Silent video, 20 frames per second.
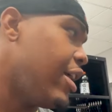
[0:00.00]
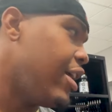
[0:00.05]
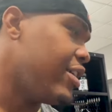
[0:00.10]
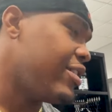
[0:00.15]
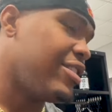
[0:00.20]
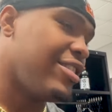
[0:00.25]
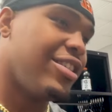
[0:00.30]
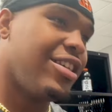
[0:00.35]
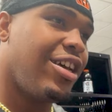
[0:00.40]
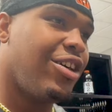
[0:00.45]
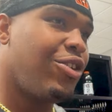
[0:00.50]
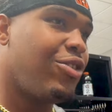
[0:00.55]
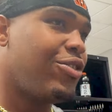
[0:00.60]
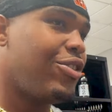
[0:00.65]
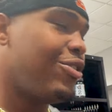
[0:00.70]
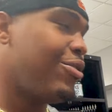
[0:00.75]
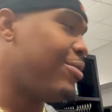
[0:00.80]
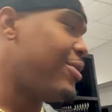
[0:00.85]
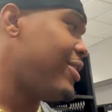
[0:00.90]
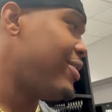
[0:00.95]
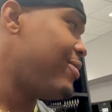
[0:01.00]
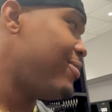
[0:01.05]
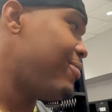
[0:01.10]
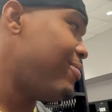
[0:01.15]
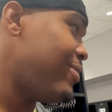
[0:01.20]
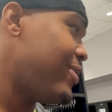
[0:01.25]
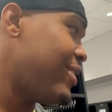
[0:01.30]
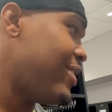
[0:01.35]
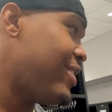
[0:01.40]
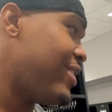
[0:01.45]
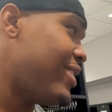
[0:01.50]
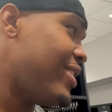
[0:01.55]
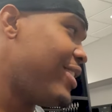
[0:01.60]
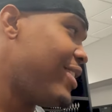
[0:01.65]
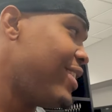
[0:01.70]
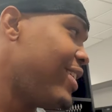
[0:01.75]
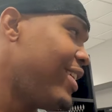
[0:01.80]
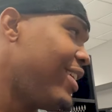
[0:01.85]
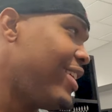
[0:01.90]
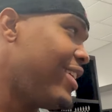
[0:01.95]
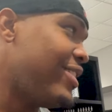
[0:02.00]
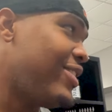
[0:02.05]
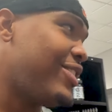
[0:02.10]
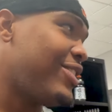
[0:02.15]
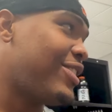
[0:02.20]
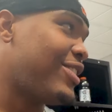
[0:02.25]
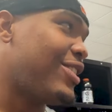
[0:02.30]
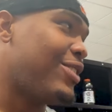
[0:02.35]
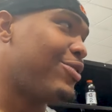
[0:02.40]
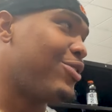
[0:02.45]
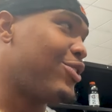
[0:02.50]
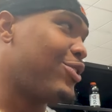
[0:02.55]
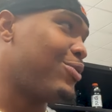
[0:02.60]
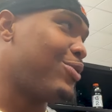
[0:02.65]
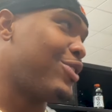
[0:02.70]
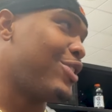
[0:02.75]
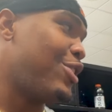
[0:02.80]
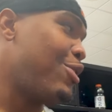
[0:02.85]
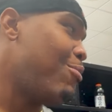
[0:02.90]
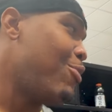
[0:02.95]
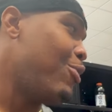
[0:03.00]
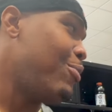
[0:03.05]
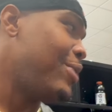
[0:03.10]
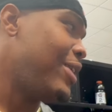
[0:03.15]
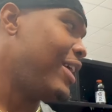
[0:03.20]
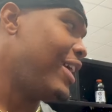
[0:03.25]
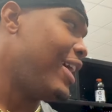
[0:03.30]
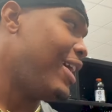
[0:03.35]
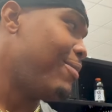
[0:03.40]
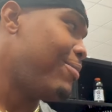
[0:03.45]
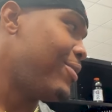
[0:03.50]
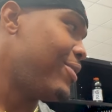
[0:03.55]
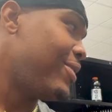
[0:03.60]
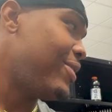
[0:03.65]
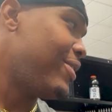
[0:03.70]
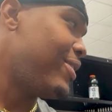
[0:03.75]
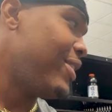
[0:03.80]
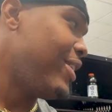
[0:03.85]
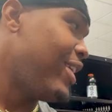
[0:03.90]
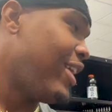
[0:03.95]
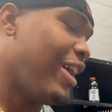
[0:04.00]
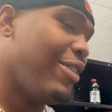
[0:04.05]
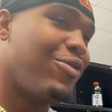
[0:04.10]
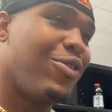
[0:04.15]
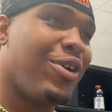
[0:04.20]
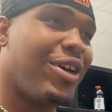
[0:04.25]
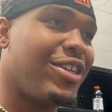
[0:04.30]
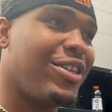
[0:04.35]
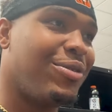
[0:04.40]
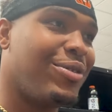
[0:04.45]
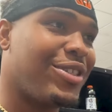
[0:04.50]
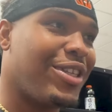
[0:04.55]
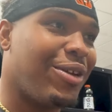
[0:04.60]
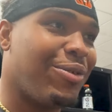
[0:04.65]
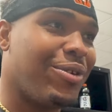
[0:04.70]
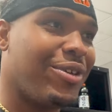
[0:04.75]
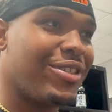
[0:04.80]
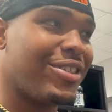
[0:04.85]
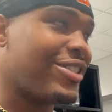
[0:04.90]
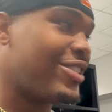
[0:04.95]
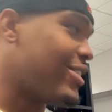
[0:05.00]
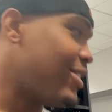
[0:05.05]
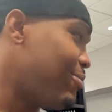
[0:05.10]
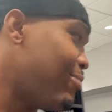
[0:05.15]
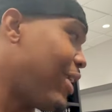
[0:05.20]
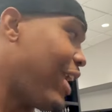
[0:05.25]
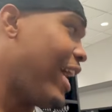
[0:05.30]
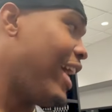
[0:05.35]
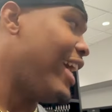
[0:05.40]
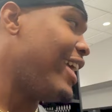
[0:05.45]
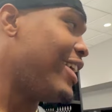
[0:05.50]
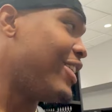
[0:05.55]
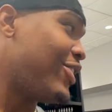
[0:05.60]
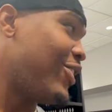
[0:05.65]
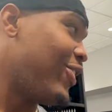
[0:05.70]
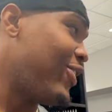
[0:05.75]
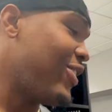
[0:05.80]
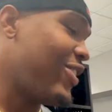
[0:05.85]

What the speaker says: Honestly, I don't know, man. But it just was in the moment. It happened. I have no idea what that was. But I hate it, though.